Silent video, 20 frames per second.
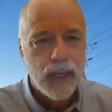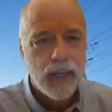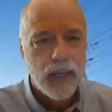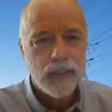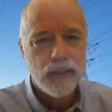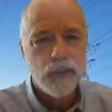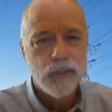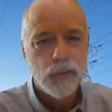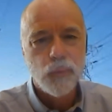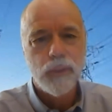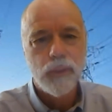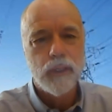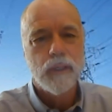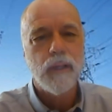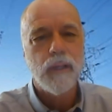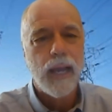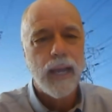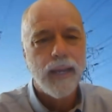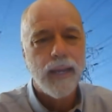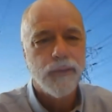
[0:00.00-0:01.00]
you
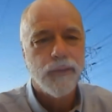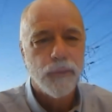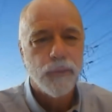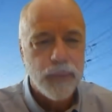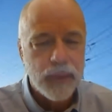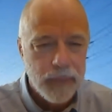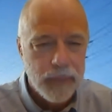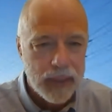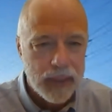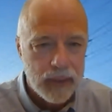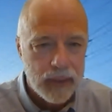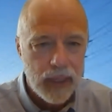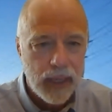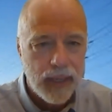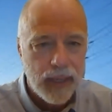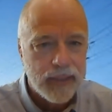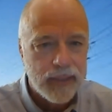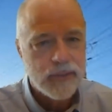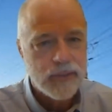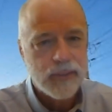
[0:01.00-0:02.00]
will either be
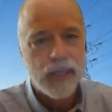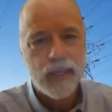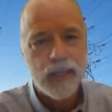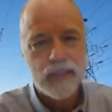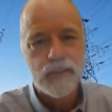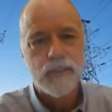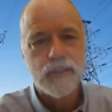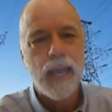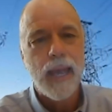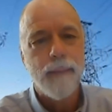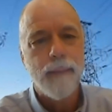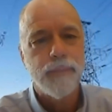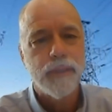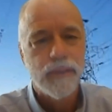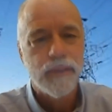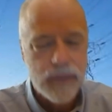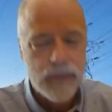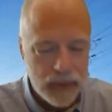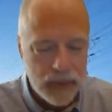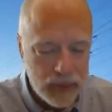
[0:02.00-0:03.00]
penalized, as
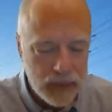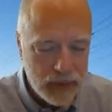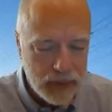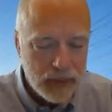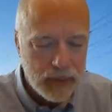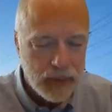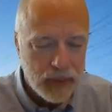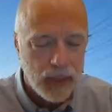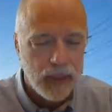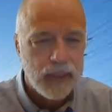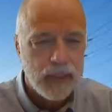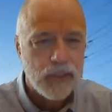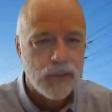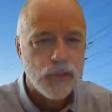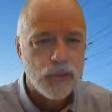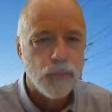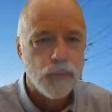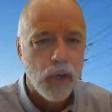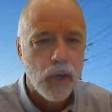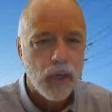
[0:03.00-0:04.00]
happens in the
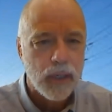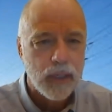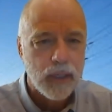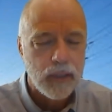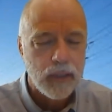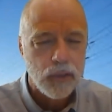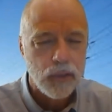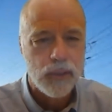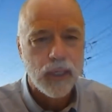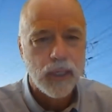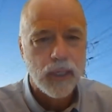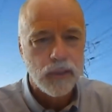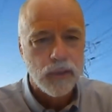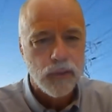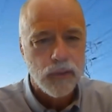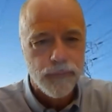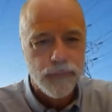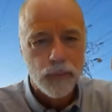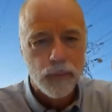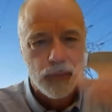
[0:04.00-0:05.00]
Eastern market, you get
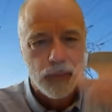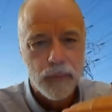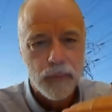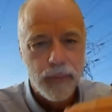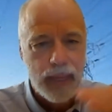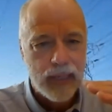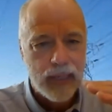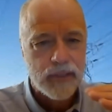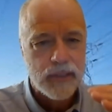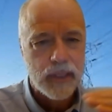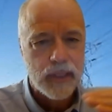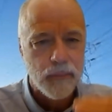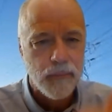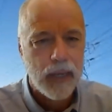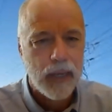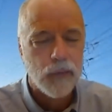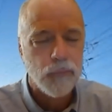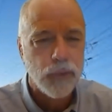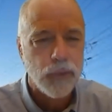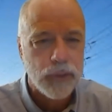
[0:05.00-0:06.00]
your firm capacity
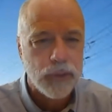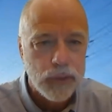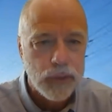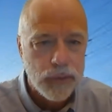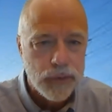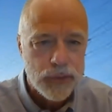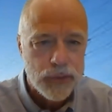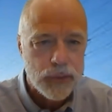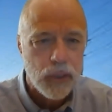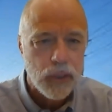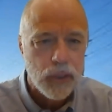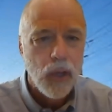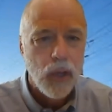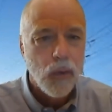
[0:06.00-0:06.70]
amount reduced,